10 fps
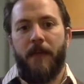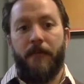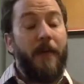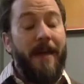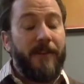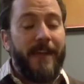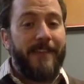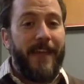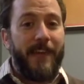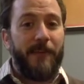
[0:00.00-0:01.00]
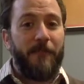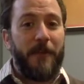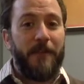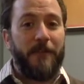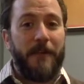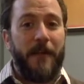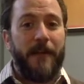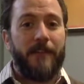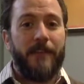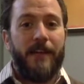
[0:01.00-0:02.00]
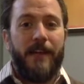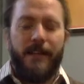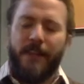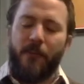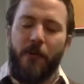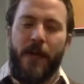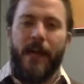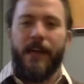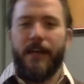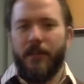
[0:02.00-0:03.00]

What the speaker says: If you haven't taken the ancient philosophy class, that's okay.